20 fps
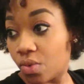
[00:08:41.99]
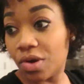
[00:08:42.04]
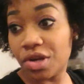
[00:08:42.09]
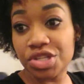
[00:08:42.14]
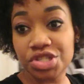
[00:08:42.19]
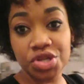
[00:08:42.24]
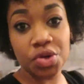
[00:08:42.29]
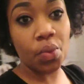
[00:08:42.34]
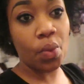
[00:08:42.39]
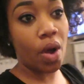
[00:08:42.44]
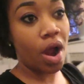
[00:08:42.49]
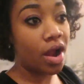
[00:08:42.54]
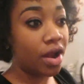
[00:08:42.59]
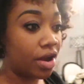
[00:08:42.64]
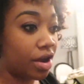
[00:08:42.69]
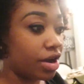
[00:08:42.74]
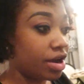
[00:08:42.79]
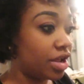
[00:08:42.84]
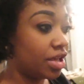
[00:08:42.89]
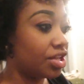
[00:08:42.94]
Where's your
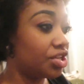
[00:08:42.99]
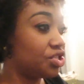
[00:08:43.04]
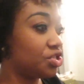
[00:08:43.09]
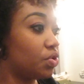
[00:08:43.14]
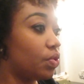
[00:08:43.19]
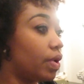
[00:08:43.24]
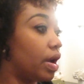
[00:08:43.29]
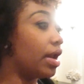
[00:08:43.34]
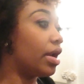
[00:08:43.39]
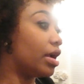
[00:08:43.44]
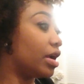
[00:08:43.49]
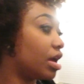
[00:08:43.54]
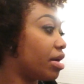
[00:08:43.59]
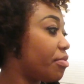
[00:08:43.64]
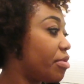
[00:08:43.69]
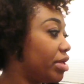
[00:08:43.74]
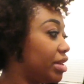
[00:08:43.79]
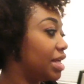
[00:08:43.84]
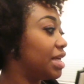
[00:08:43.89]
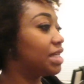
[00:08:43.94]
water? Here's your water.
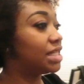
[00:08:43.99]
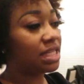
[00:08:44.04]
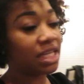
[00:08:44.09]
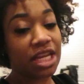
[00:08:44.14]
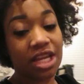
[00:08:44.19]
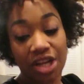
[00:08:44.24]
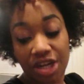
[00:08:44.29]
Come on, let us sit